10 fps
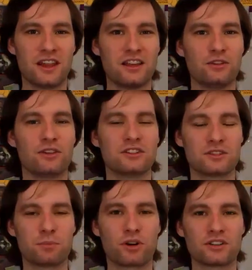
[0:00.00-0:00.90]
you can
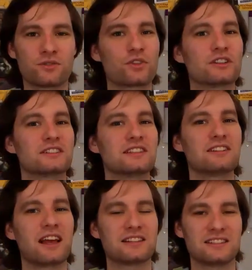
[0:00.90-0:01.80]
support us for as little
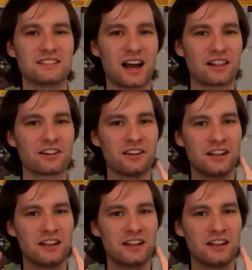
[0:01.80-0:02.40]
as $1.